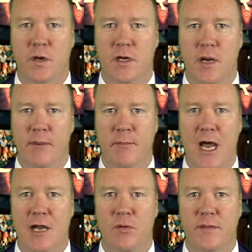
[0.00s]
We're coming
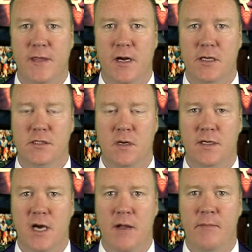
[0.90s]
back with the Arizona
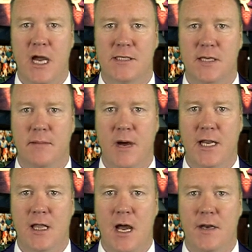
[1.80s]
Diamondbacks on the money
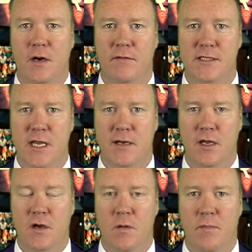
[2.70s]
line over the San
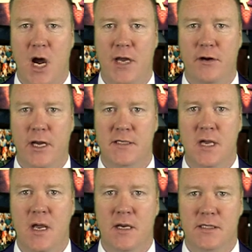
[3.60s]
Diego Padres,
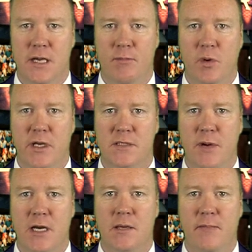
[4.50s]
except we
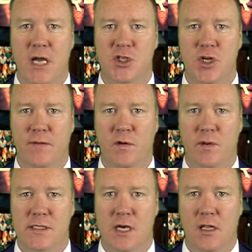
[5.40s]
expect a much different
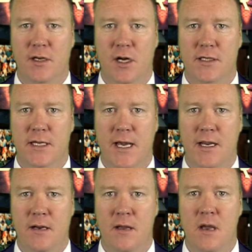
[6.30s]
result here
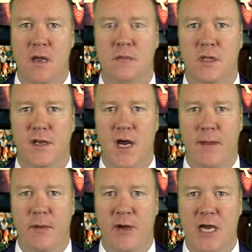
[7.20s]
tonight. The
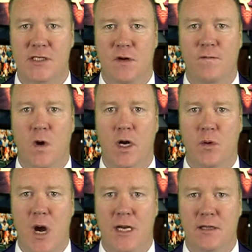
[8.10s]
Diamondbacks are
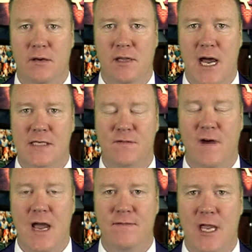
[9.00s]
4-1 in their last
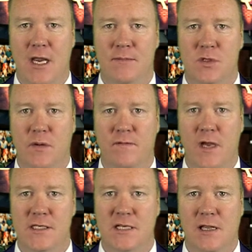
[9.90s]
5 games when
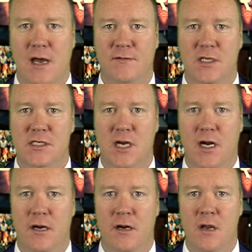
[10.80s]
facing a lefty
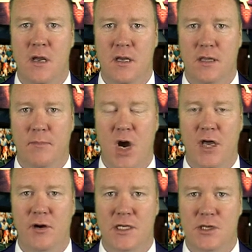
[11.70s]
starter, and the
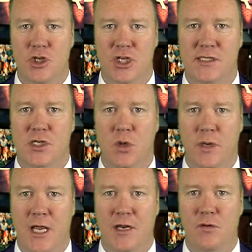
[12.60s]
Padres are just
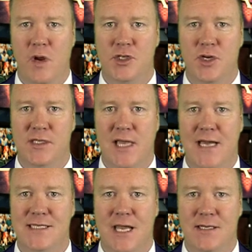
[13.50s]
2-8 in Richard's
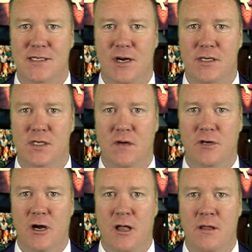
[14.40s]
last 10 starts
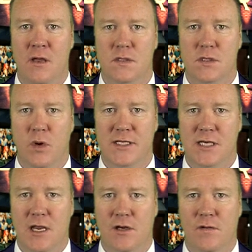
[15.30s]
overall. So once
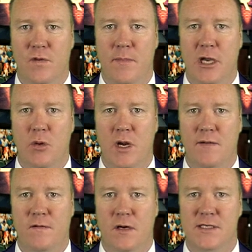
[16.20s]
again, you're a free pick winner
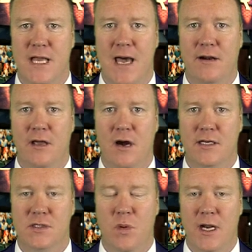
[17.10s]
for Saturday,
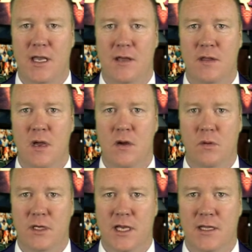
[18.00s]
August 20th.
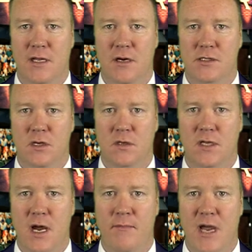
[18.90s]
We're taking the Arizona
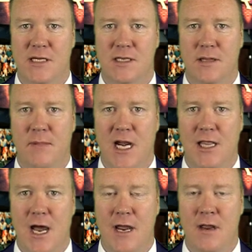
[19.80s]
Diamondbacks on the money
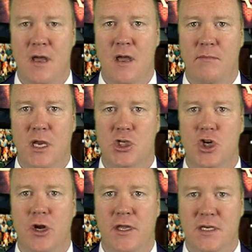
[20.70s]
line. Make
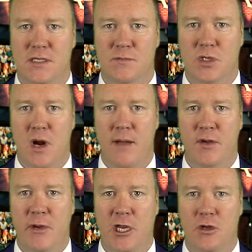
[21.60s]
sure that you subscribe
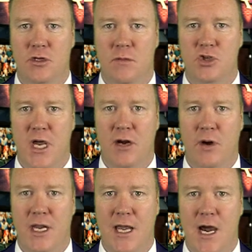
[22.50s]
to my YouTube channel
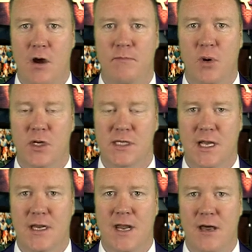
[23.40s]
right now. I'm
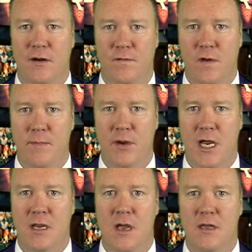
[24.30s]
posting another free
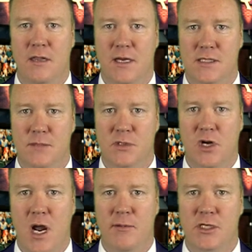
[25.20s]
pick that
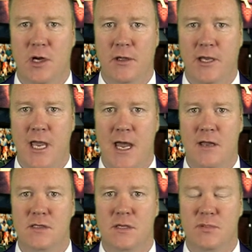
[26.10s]
subscribers only
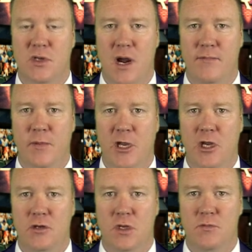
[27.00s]
get. Subscribe to my
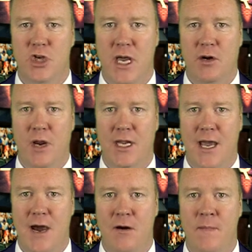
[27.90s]
YouTube channel right
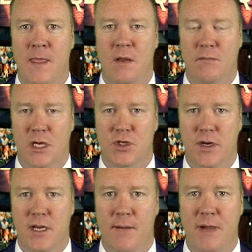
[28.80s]
now. Make sure
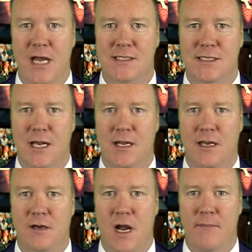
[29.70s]
you come back Sunday
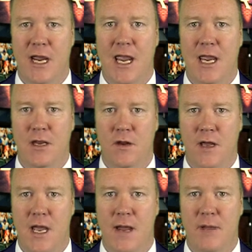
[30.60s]
and grab my
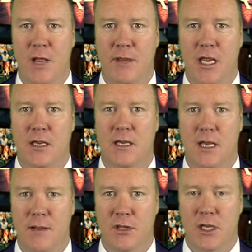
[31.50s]
8-unit MLB
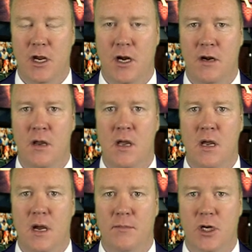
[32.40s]
Game of the Year.
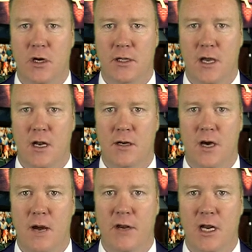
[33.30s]
I'm currently on a
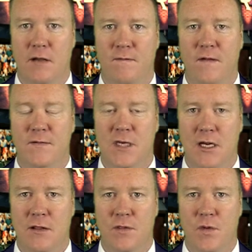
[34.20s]
dominating
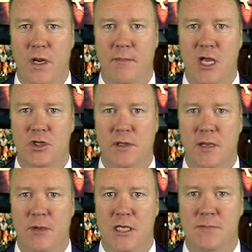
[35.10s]
15-3 Major
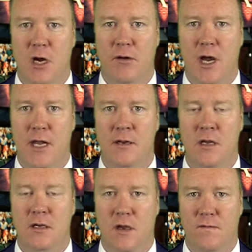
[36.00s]
League Baseball run,
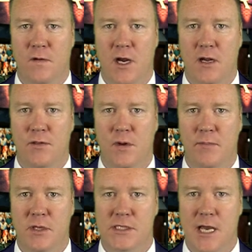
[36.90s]
good for
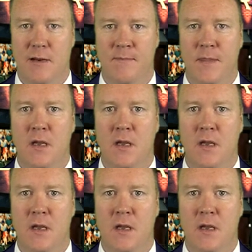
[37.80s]
83%.